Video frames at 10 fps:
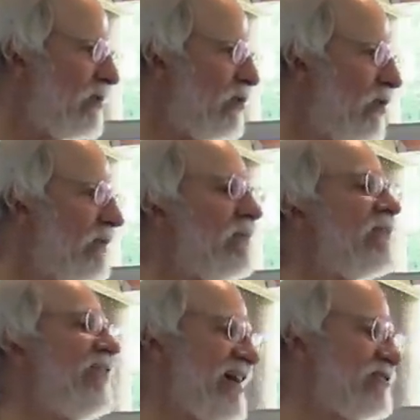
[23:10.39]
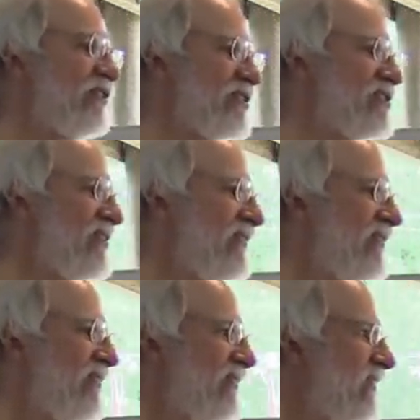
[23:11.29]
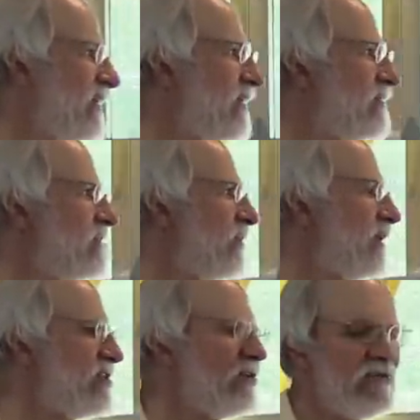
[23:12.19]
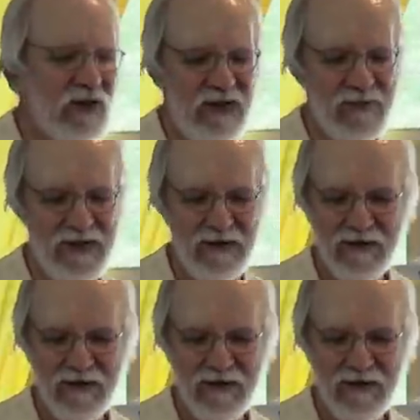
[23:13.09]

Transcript: manure? Phosphorus. You know, so we should really be